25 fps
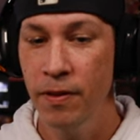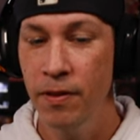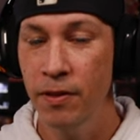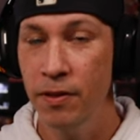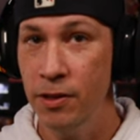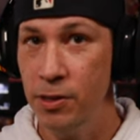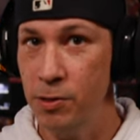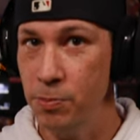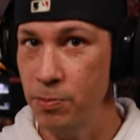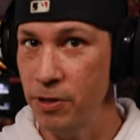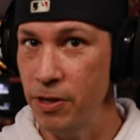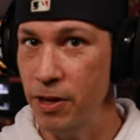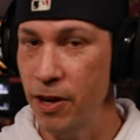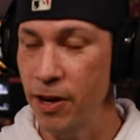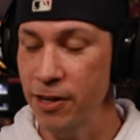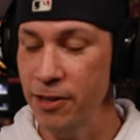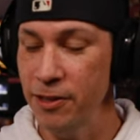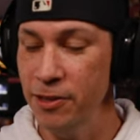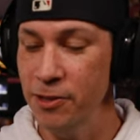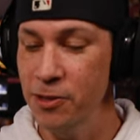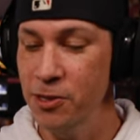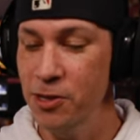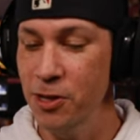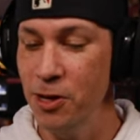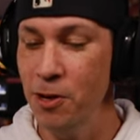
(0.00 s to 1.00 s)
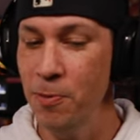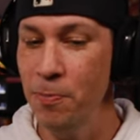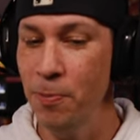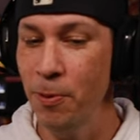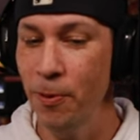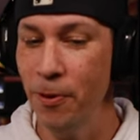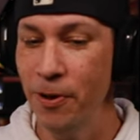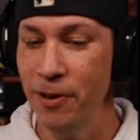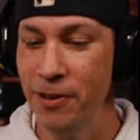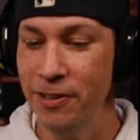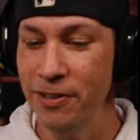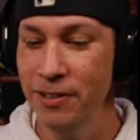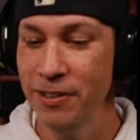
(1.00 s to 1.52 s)
because binoculars are
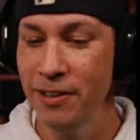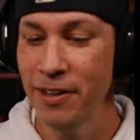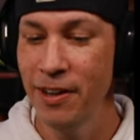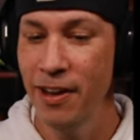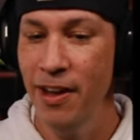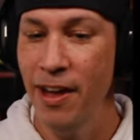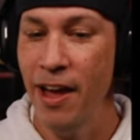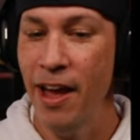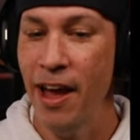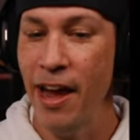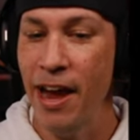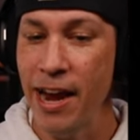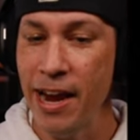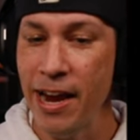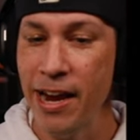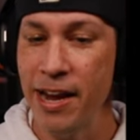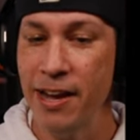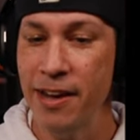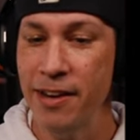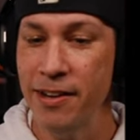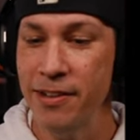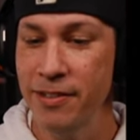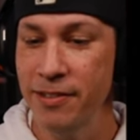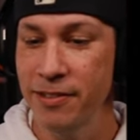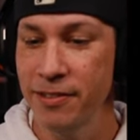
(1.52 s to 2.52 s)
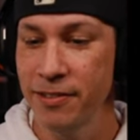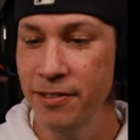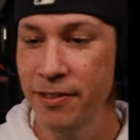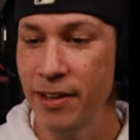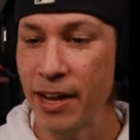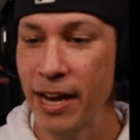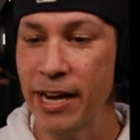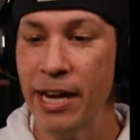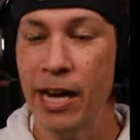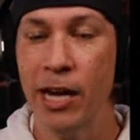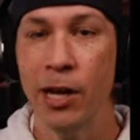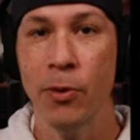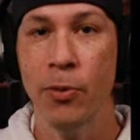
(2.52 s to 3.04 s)
important and
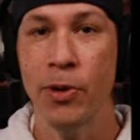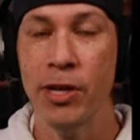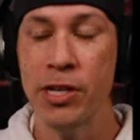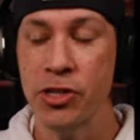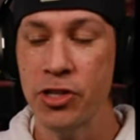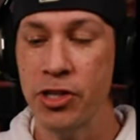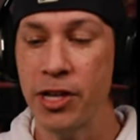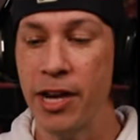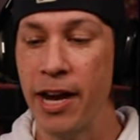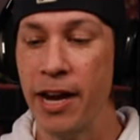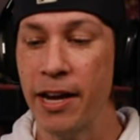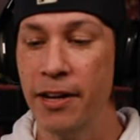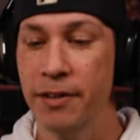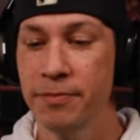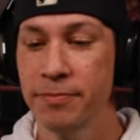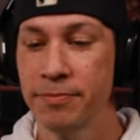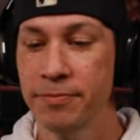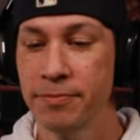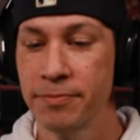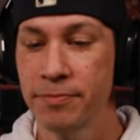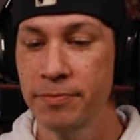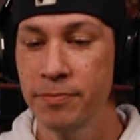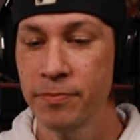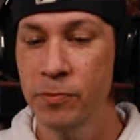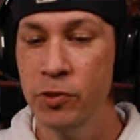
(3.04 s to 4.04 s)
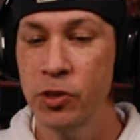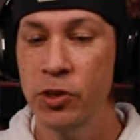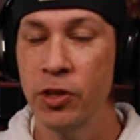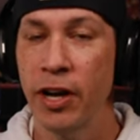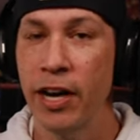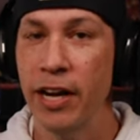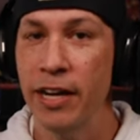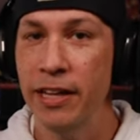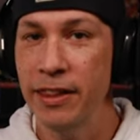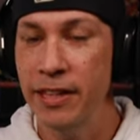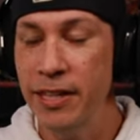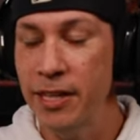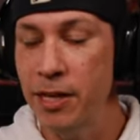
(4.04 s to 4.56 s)
I got Quint Shack. So
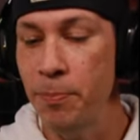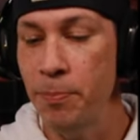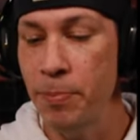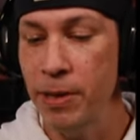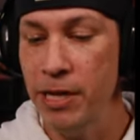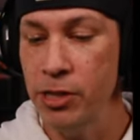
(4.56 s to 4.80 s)
I lit a